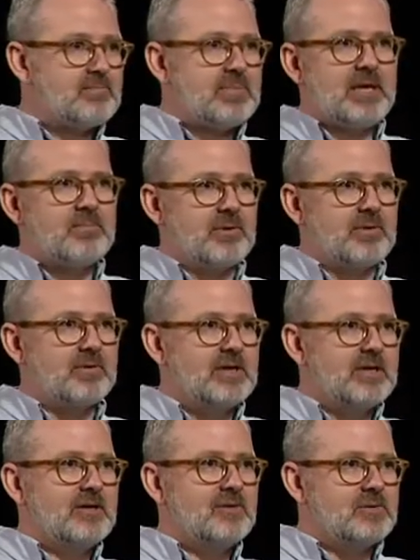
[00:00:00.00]
people
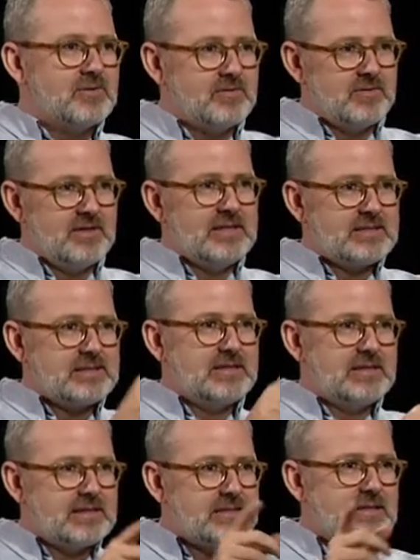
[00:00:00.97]
who do this
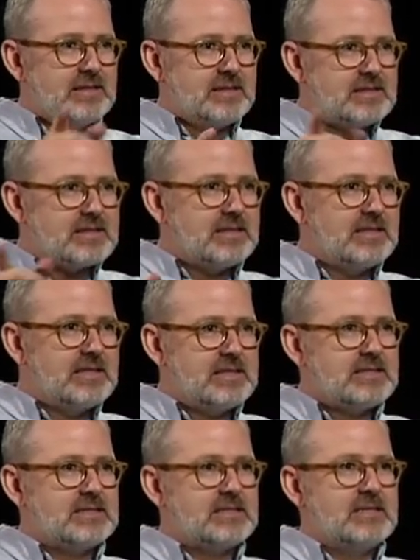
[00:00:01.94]
and this and this and
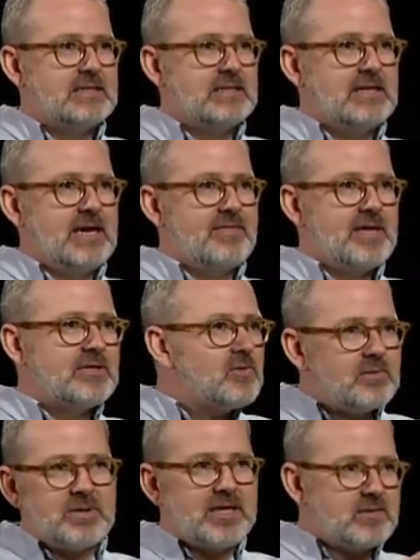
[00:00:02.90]
this, and they do
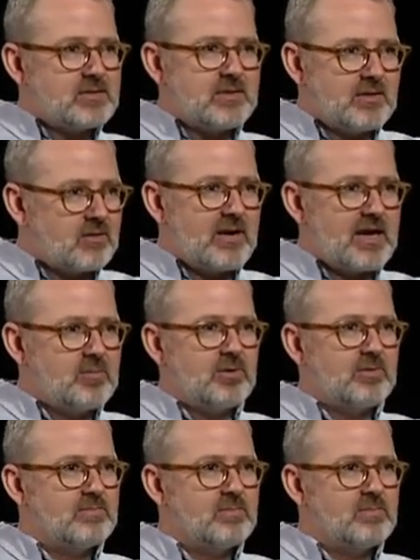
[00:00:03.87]
it because they're incredible